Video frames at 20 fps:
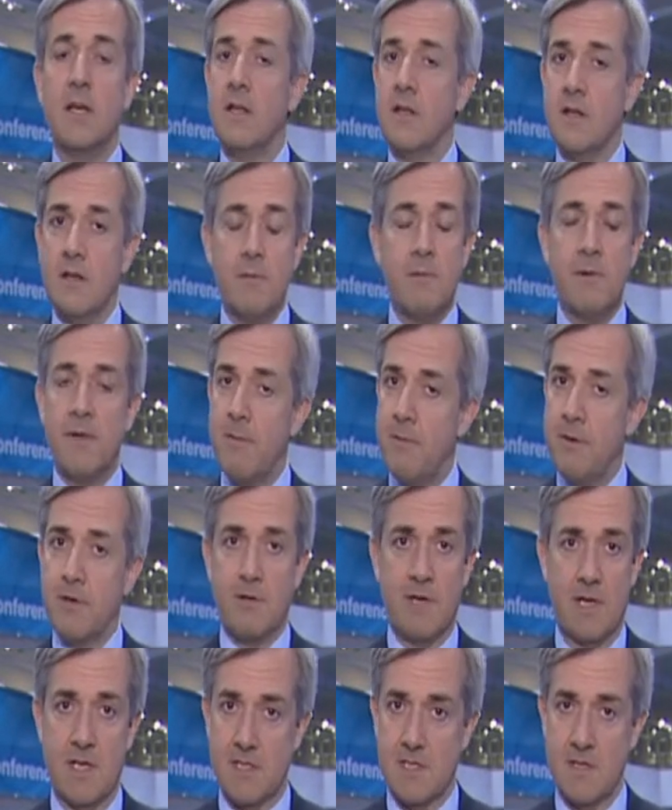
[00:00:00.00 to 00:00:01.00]
The Liberal
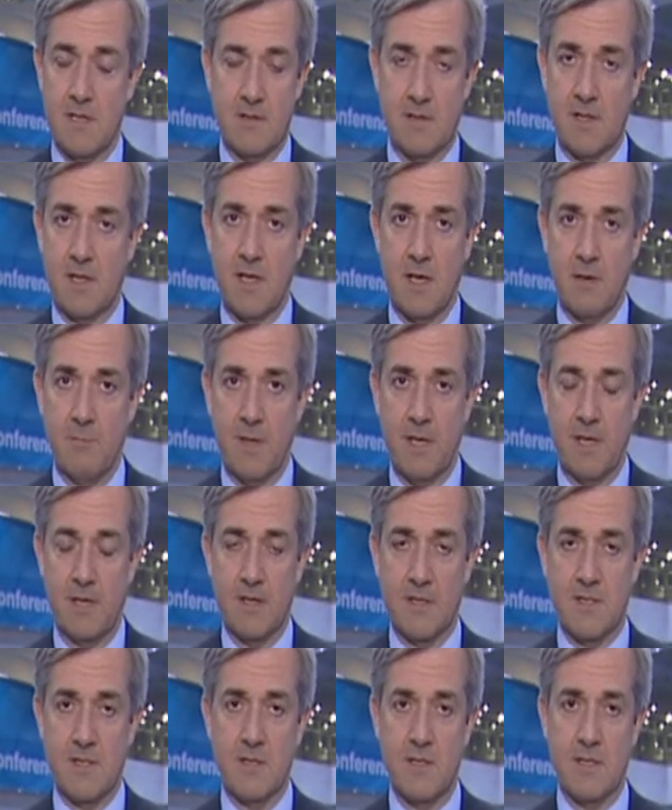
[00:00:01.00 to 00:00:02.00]
Democrats aren't the
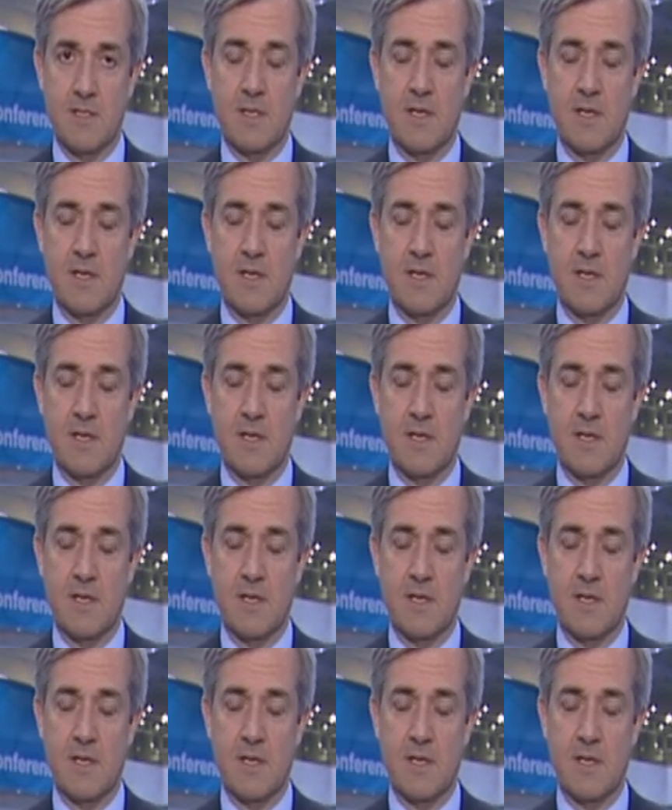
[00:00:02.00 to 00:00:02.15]
kingmakers in this